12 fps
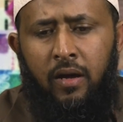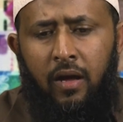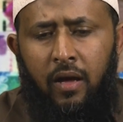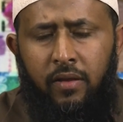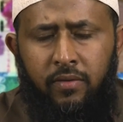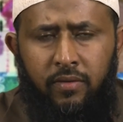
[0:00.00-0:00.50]

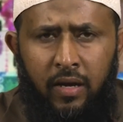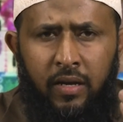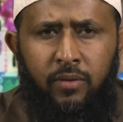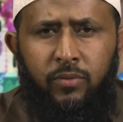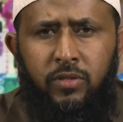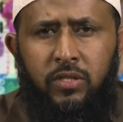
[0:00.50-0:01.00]
And
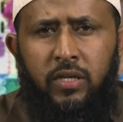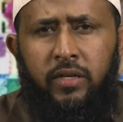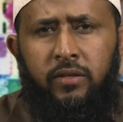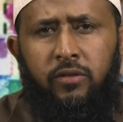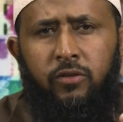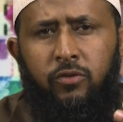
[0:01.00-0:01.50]
then we
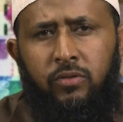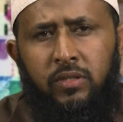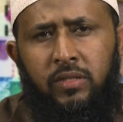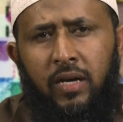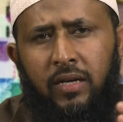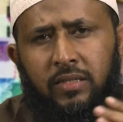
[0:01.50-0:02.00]
said you
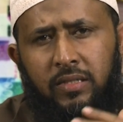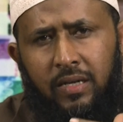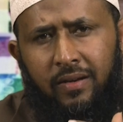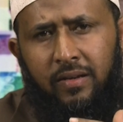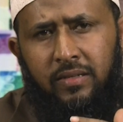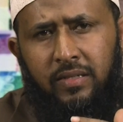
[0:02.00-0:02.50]
deduct
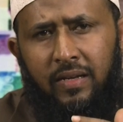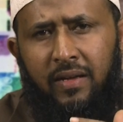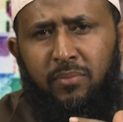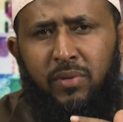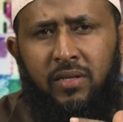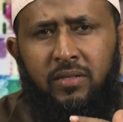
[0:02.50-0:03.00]
current
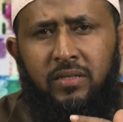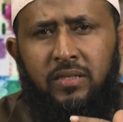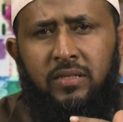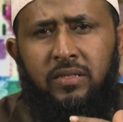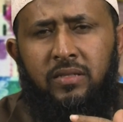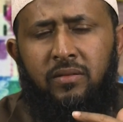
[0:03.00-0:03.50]

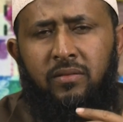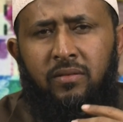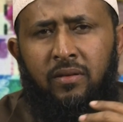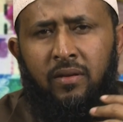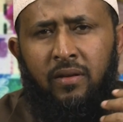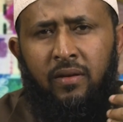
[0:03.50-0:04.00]
liabilities,
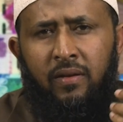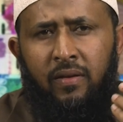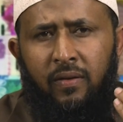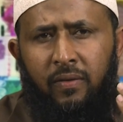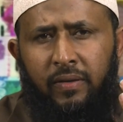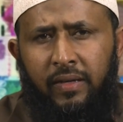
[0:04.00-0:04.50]

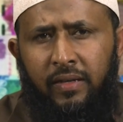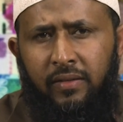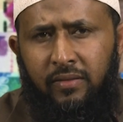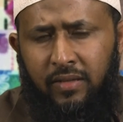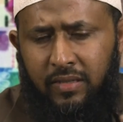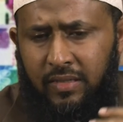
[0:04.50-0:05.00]
okay,
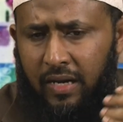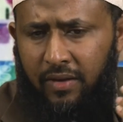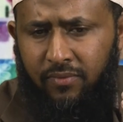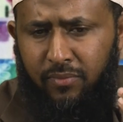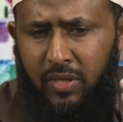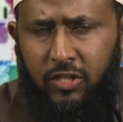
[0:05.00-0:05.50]
that I have
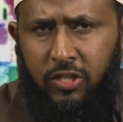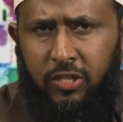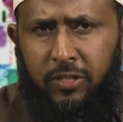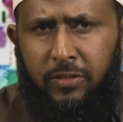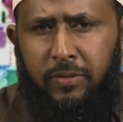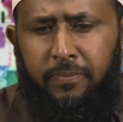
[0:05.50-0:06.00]

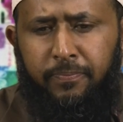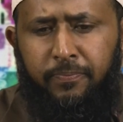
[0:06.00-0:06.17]
mentioned.